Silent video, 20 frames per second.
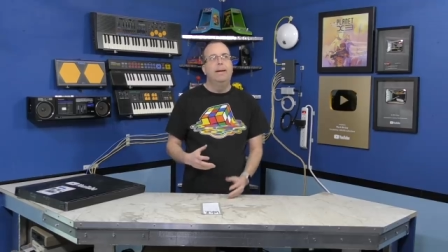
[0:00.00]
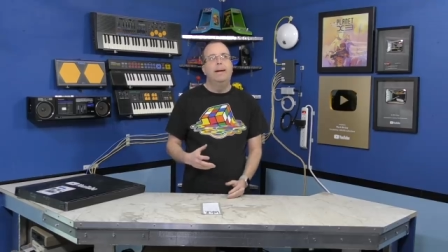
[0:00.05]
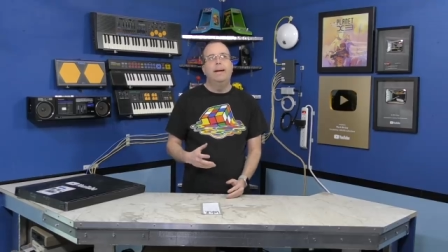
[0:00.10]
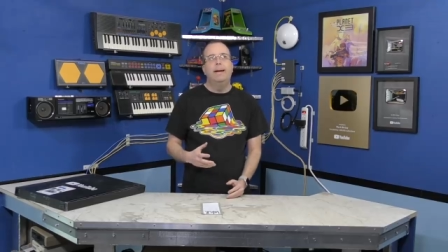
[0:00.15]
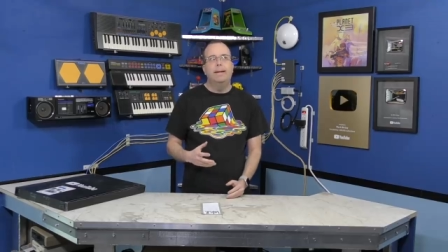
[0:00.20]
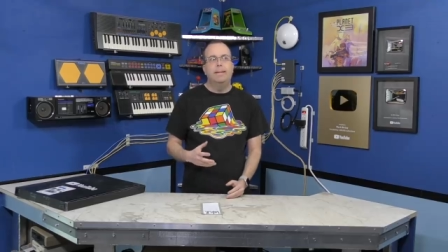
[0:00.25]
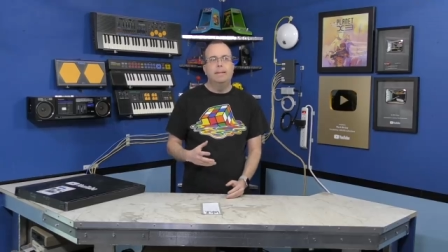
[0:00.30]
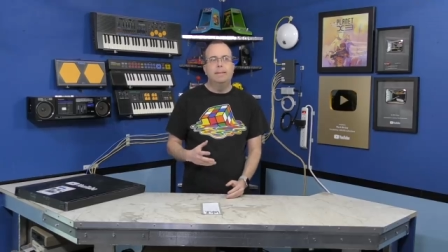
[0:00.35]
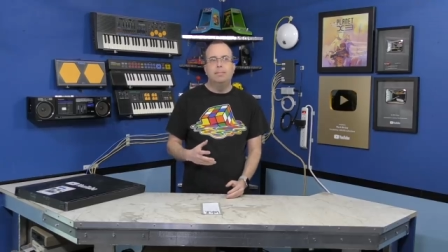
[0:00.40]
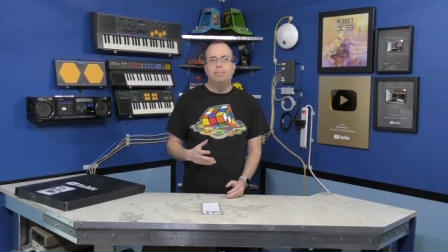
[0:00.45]

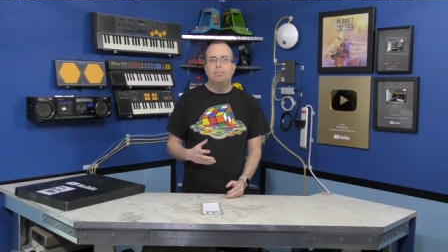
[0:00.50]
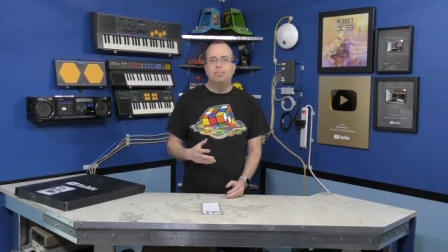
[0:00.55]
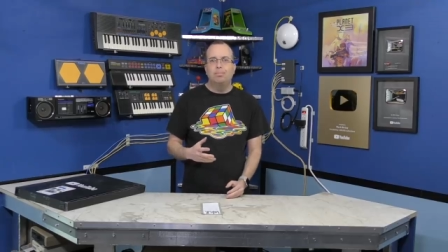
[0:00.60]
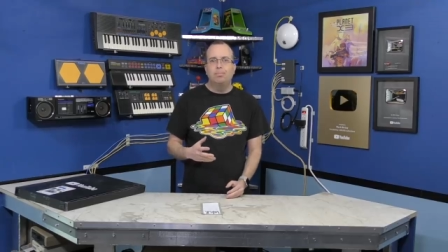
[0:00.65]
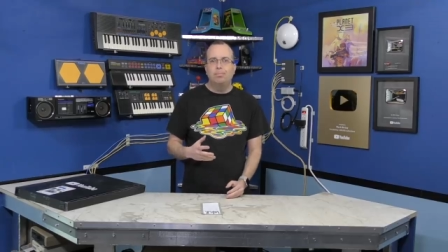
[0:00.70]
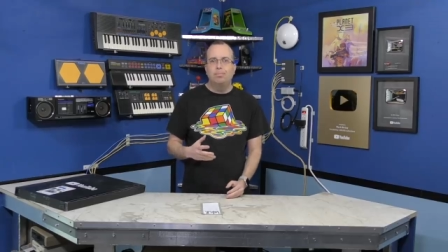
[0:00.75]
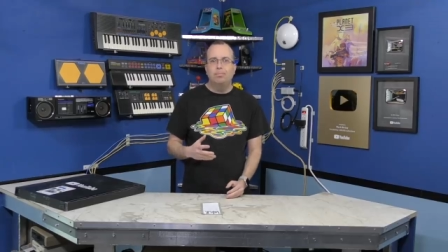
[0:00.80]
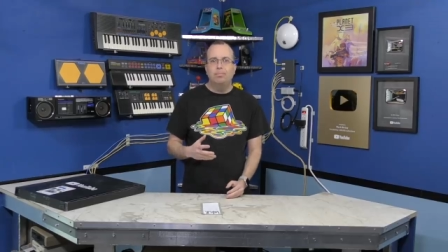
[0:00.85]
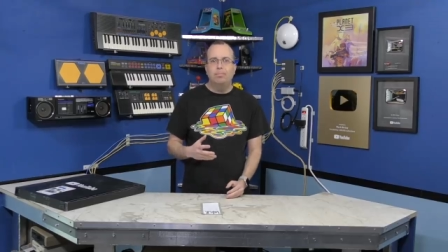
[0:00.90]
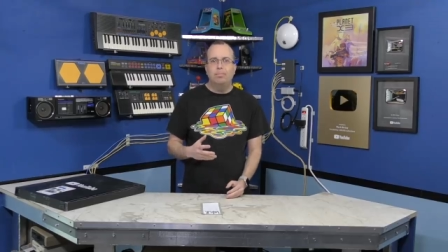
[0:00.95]
Um,
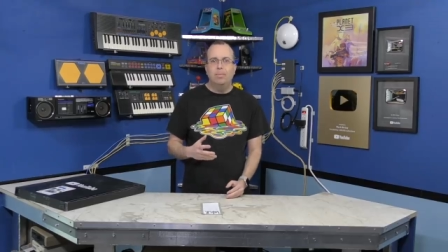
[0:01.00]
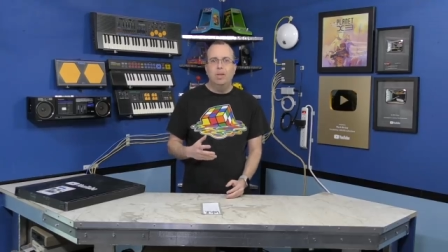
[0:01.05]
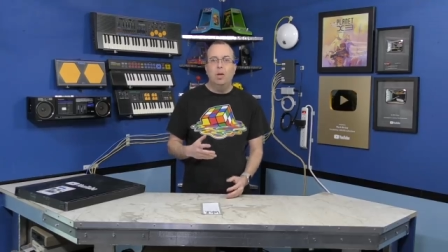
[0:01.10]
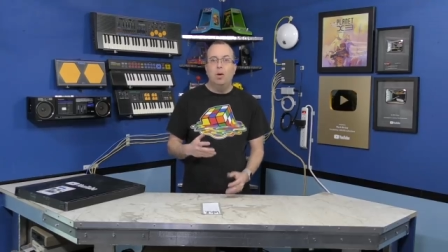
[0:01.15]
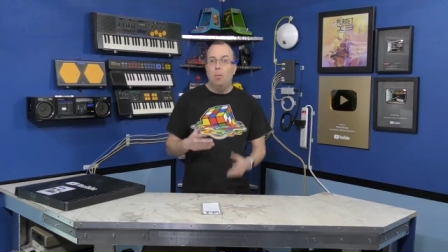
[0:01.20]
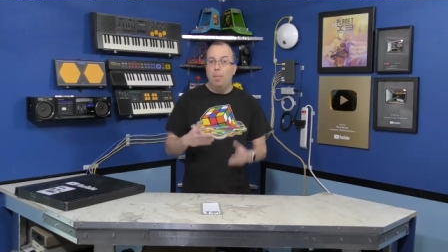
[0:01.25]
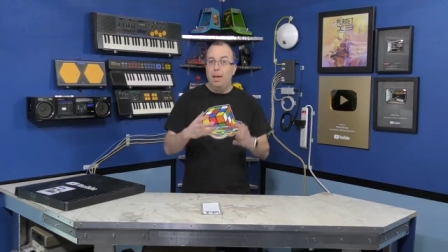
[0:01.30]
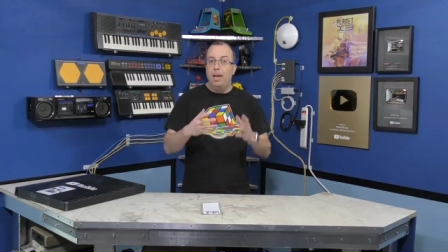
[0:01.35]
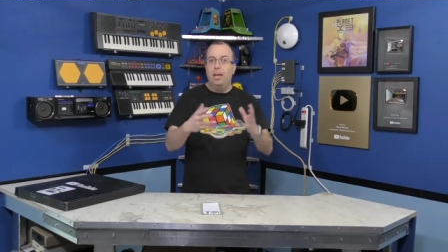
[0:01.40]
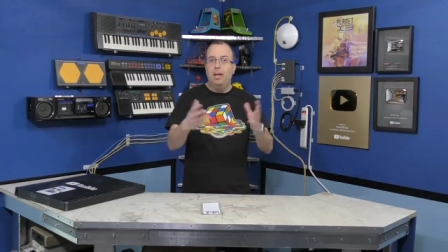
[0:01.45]
you
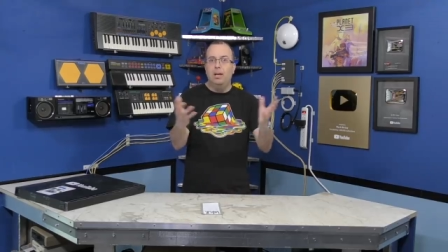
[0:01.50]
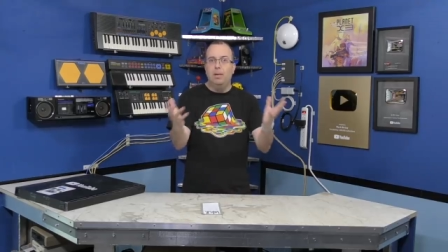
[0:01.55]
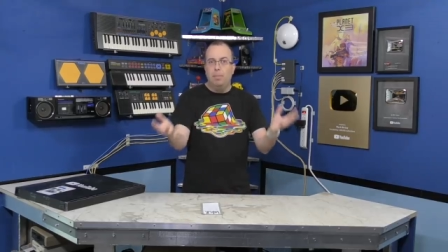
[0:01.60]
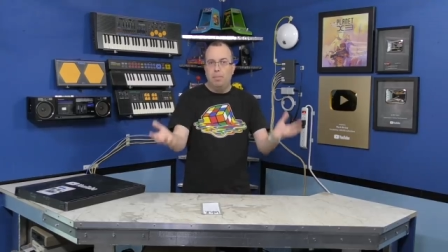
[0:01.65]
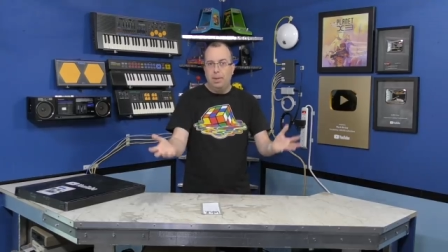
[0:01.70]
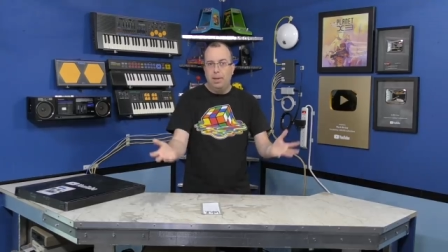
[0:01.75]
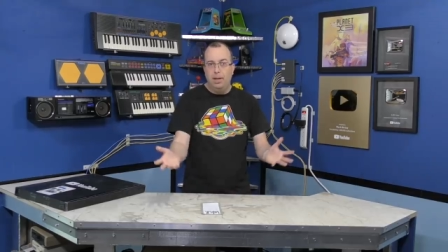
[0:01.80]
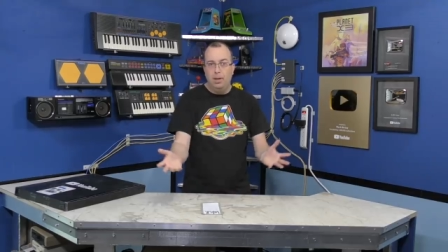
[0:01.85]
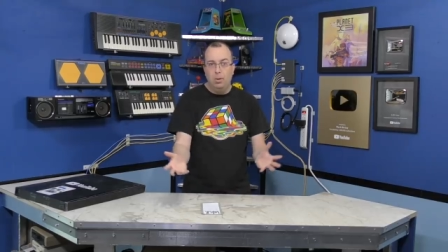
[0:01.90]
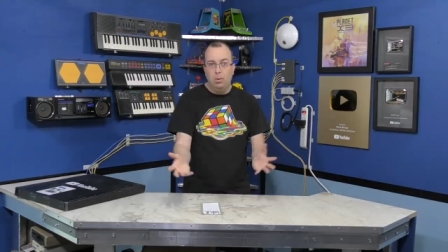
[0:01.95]
know, make an
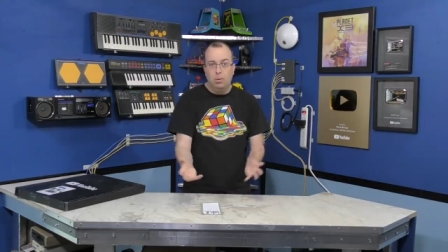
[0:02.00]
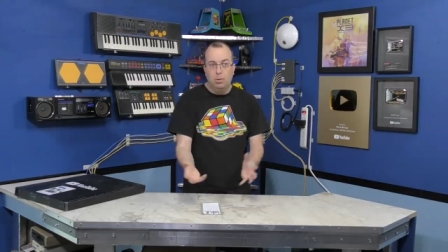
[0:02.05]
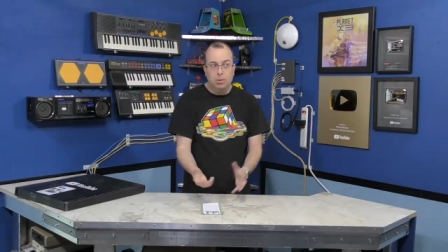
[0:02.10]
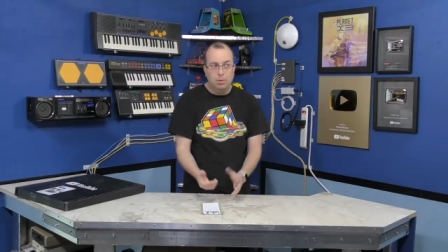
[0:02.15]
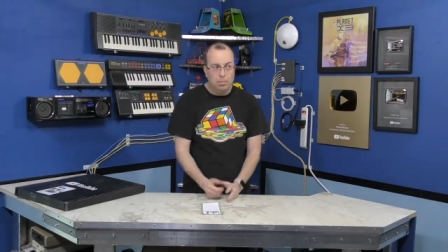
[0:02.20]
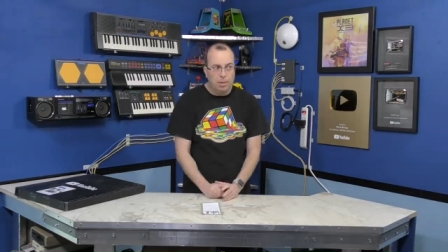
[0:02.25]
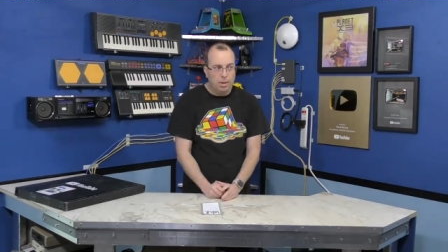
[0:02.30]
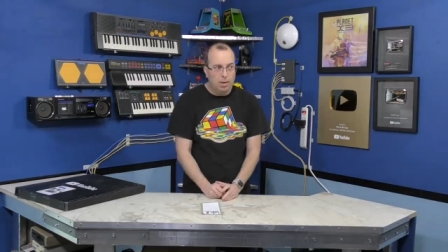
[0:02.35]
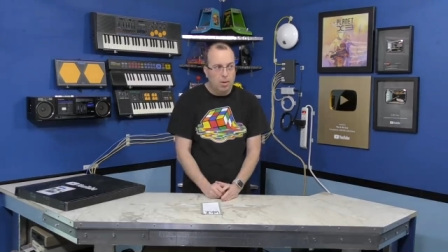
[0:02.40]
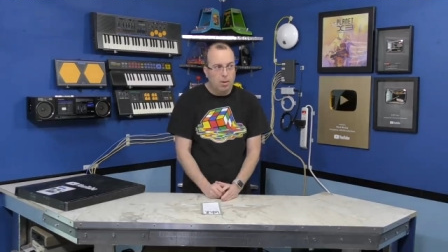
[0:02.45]
appeal
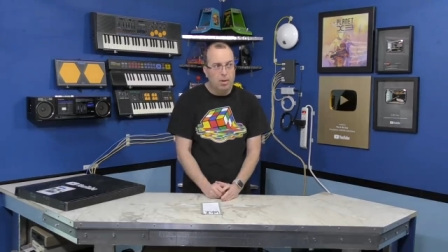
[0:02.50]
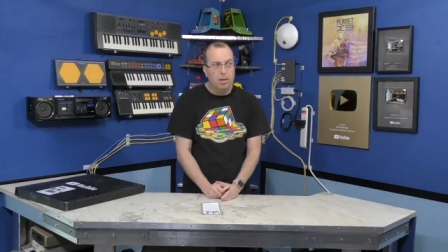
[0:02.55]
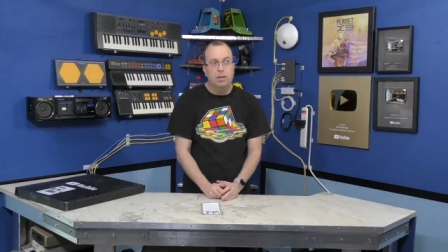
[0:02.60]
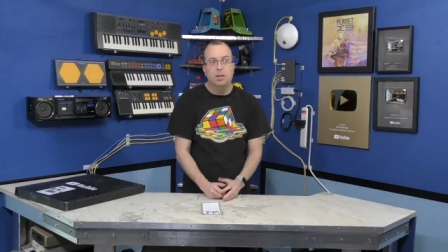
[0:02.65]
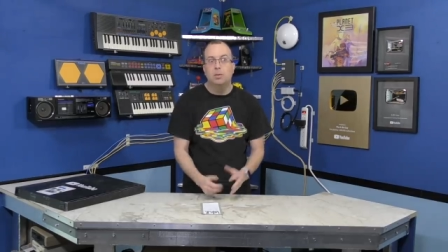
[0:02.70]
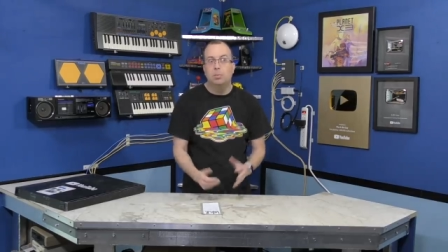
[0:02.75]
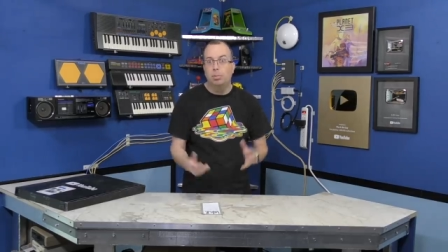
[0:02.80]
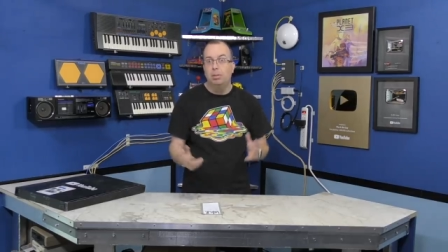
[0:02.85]
to my audience.